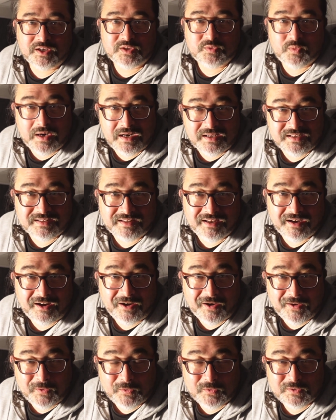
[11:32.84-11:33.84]
as well as that,
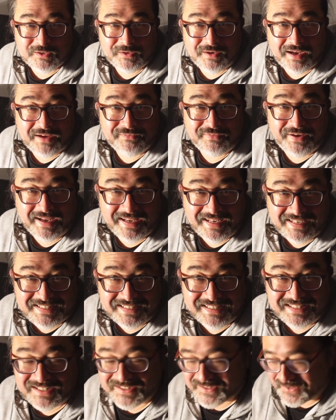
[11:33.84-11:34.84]
I also have
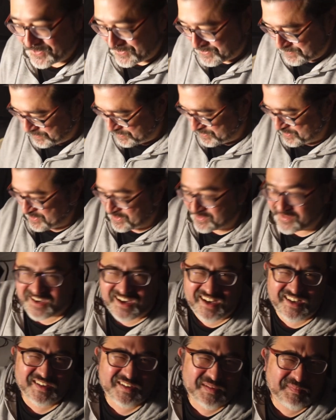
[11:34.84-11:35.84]
heated socks, which are
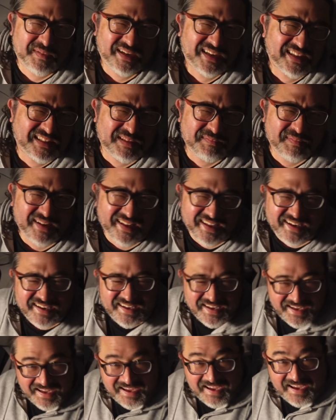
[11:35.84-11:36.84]
under me at the minute,
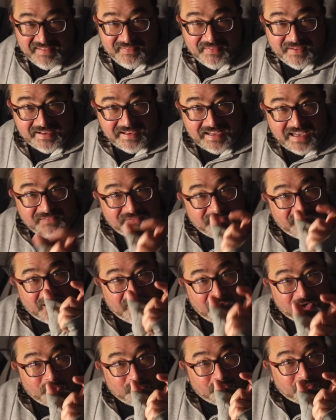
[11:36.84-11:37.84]
and they have their
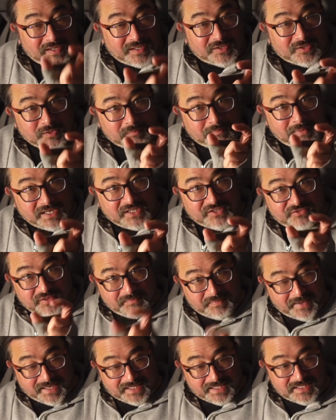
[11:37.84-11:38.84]
own little battery
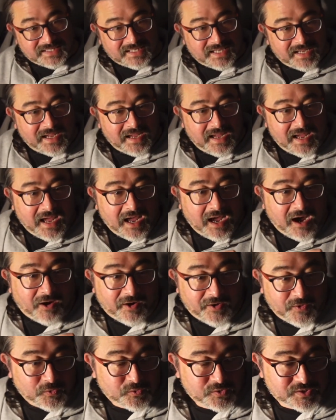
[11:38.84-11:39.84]
banks.
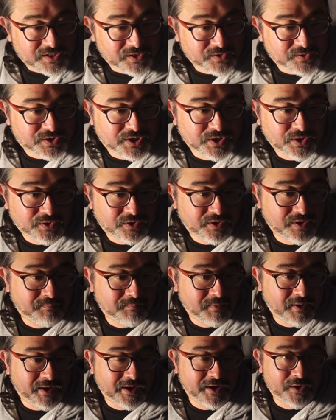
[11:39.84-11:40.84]
I also took
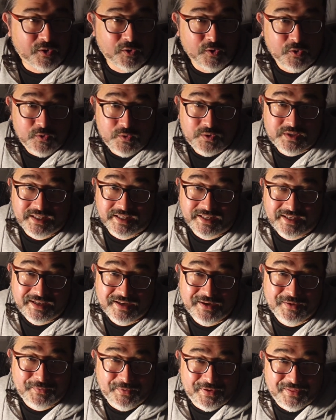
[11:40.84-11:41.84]
my Oodie
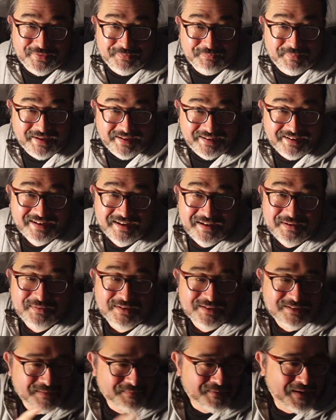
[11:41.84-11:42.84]
with me,
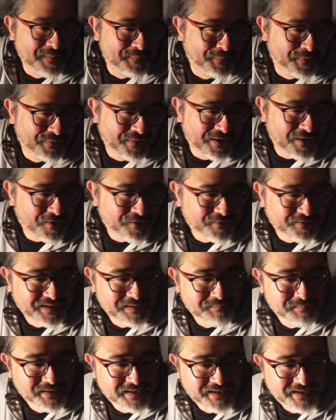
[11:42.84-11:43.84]
which I might put that on in a
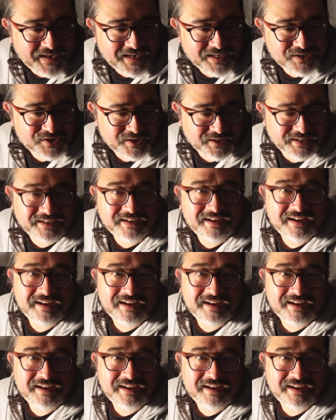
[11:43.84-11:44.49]
minute actually.